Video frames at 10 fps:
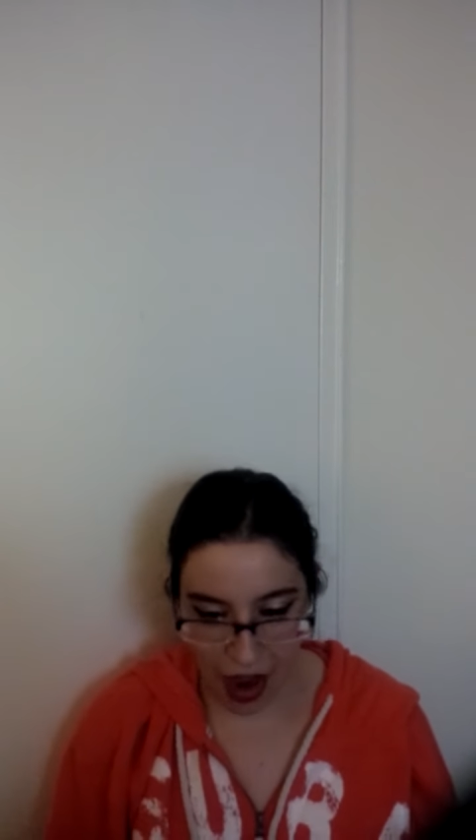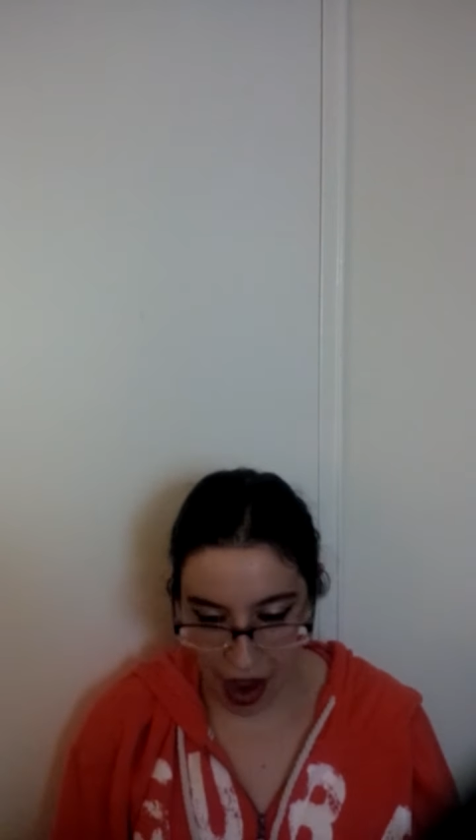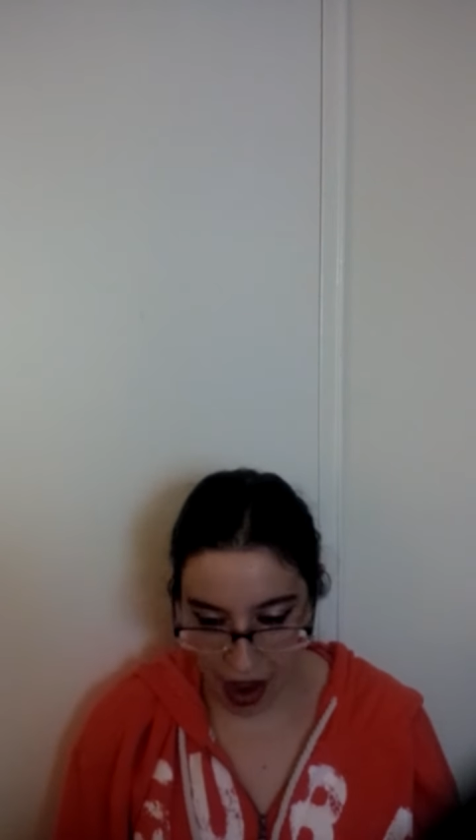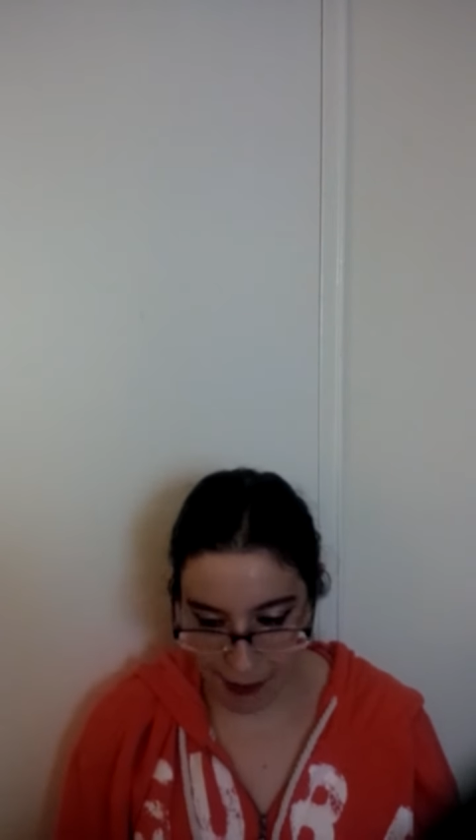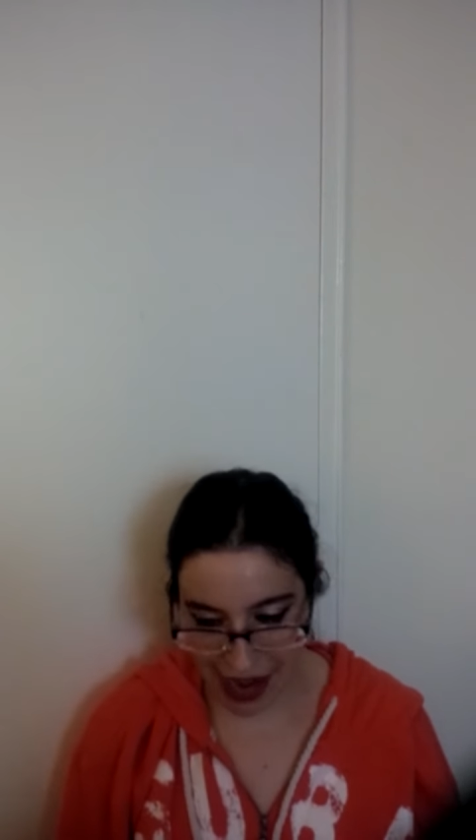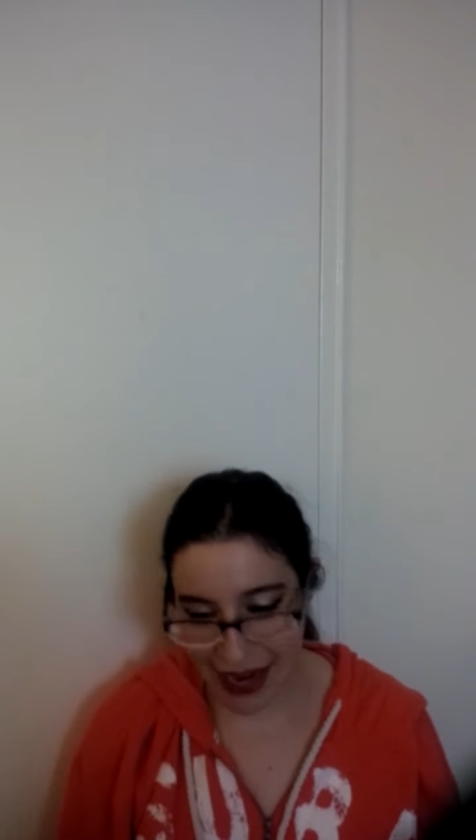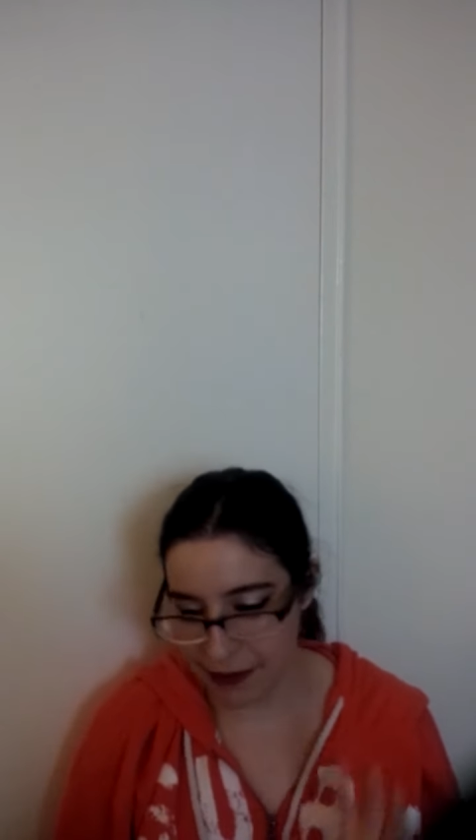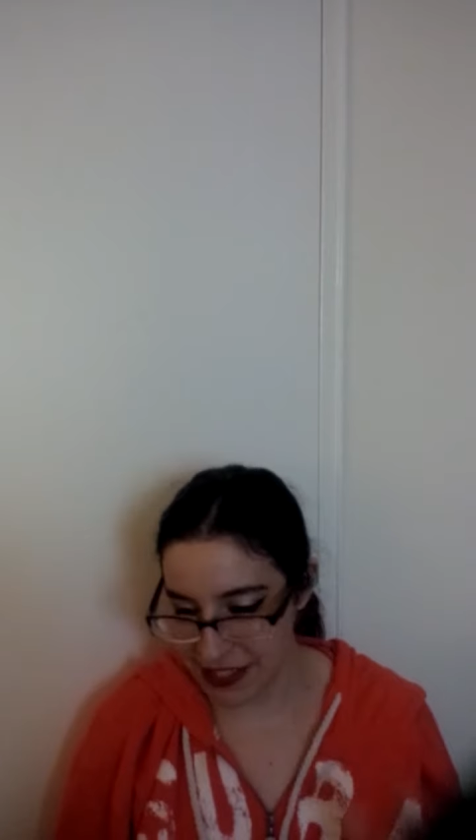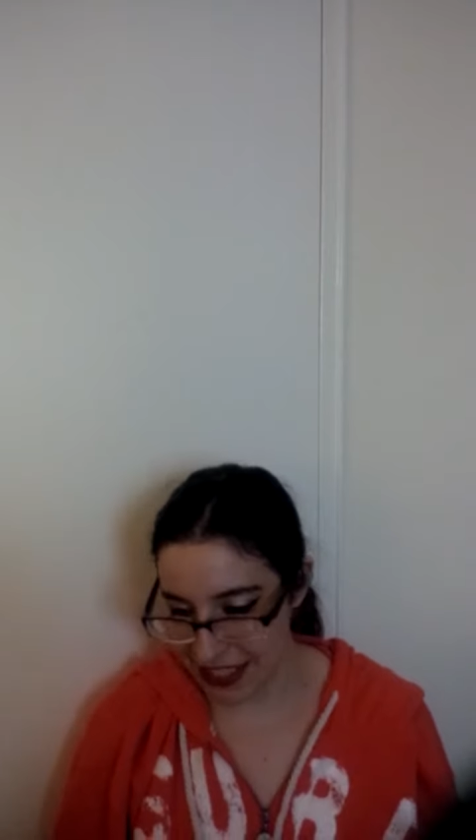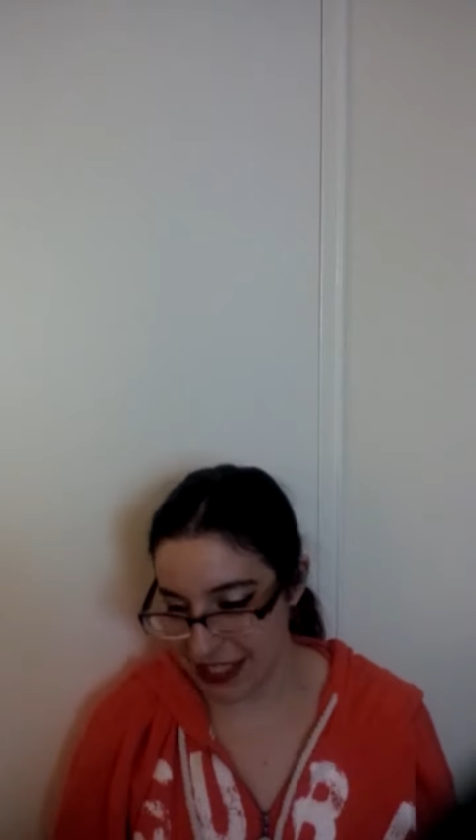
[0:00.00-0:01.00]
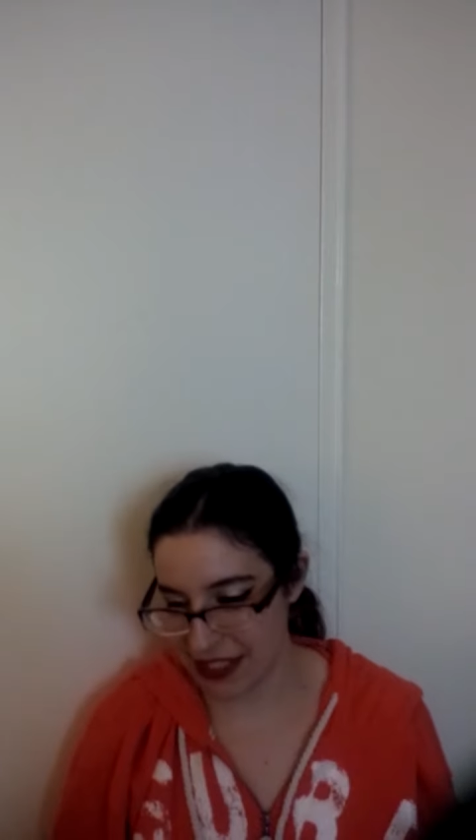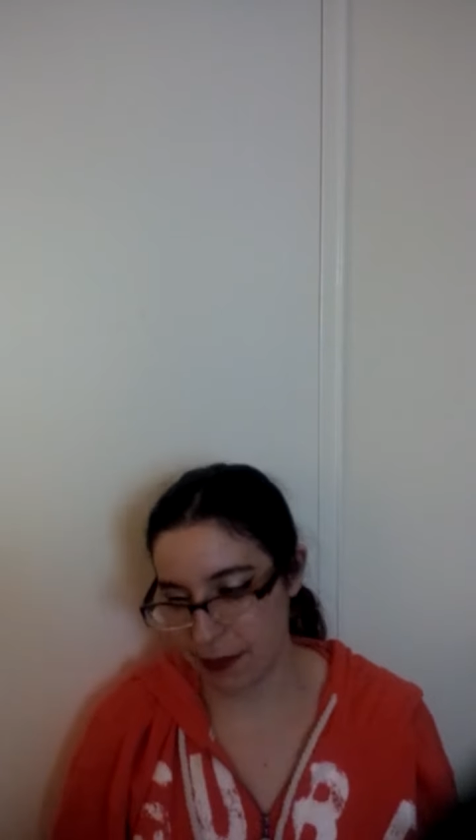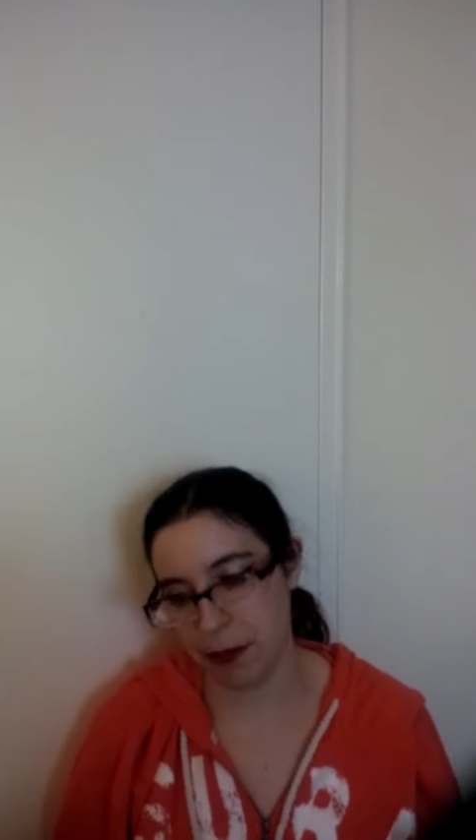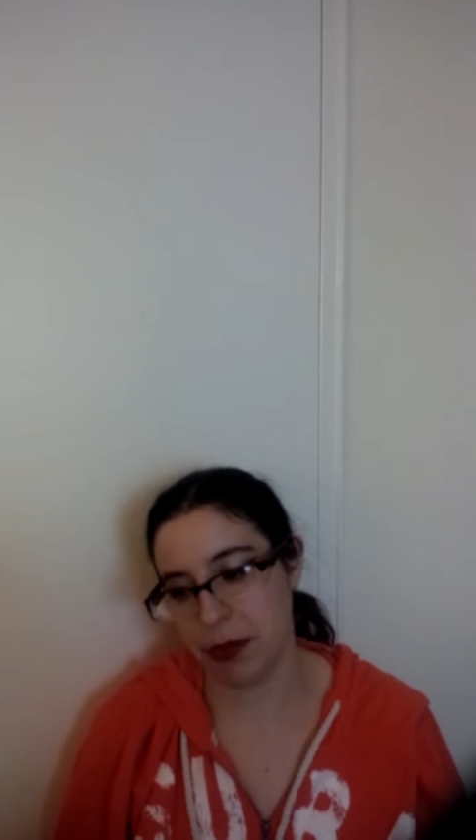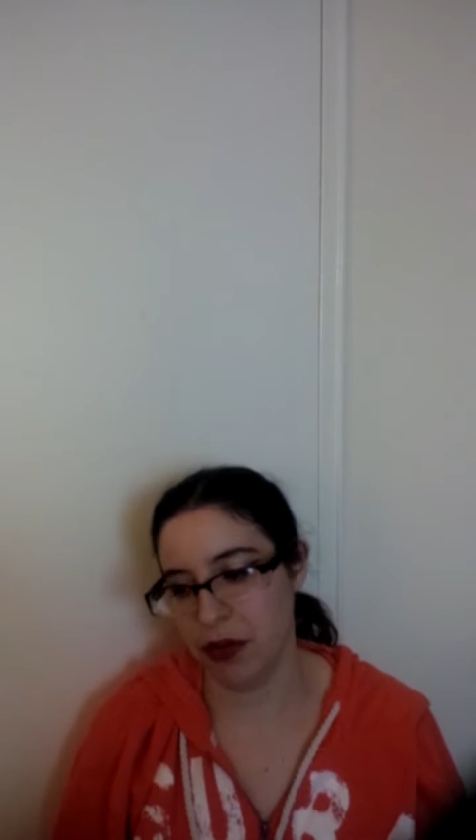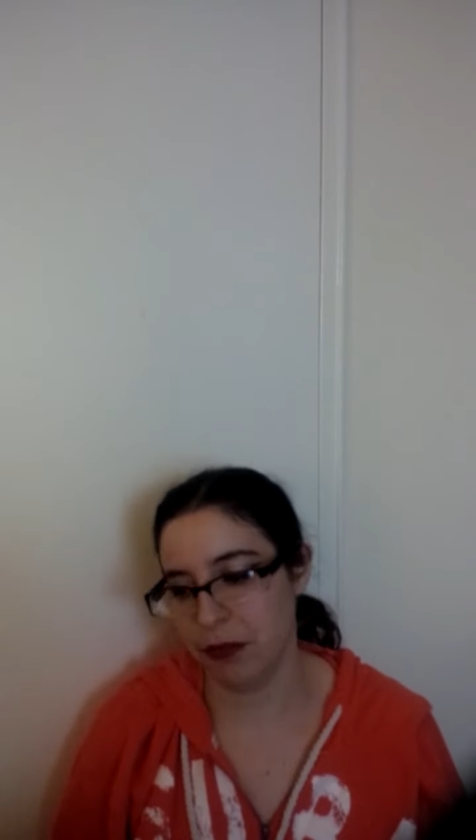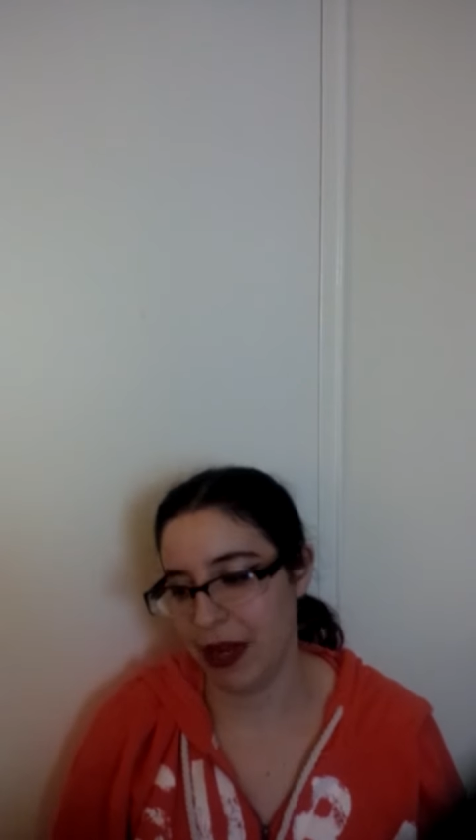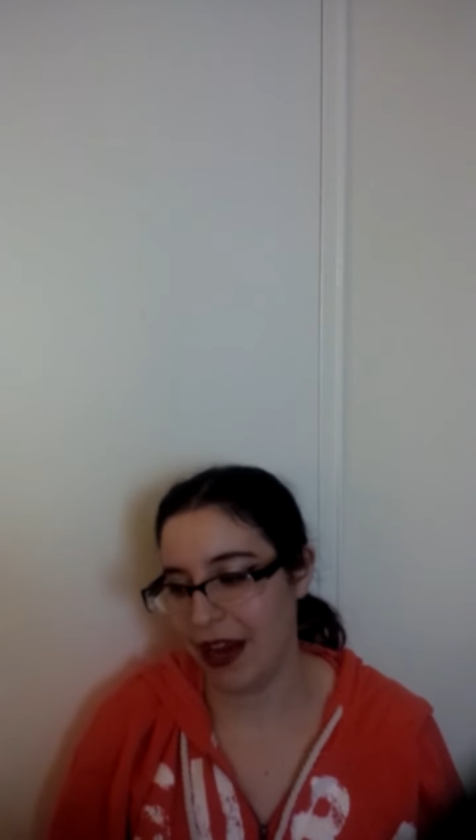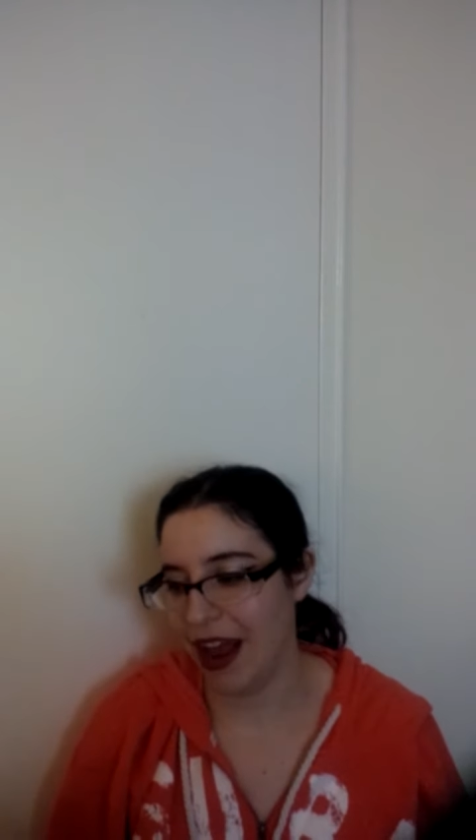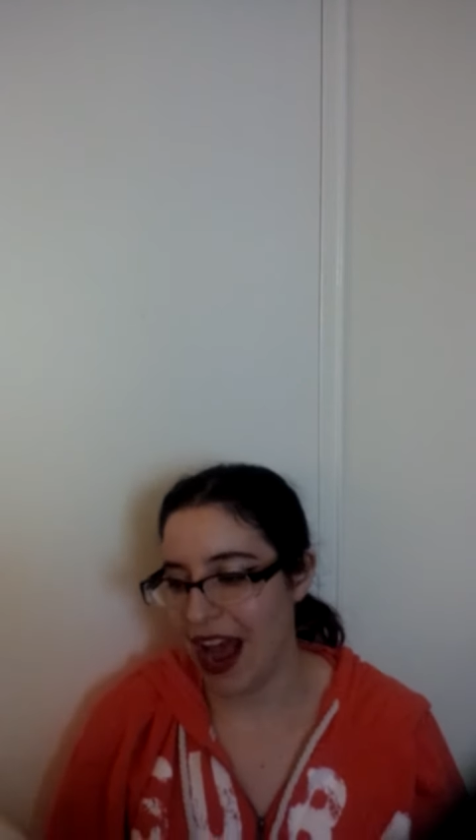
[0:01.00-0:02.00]
I am seeing some
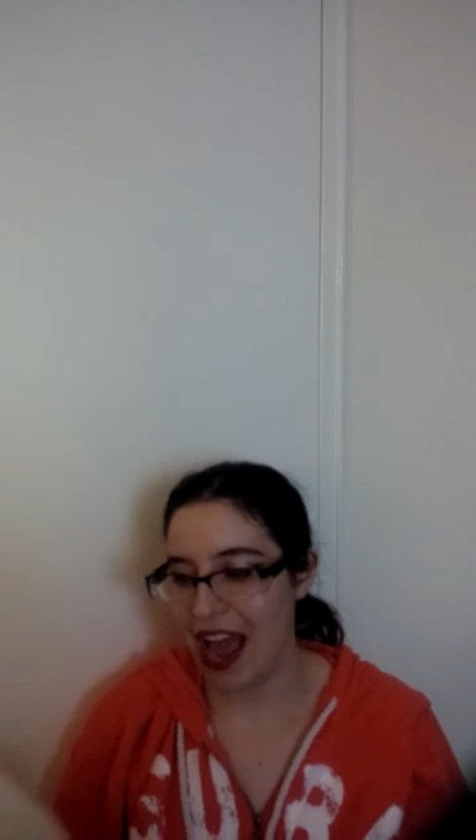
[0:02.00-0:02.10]
improvement.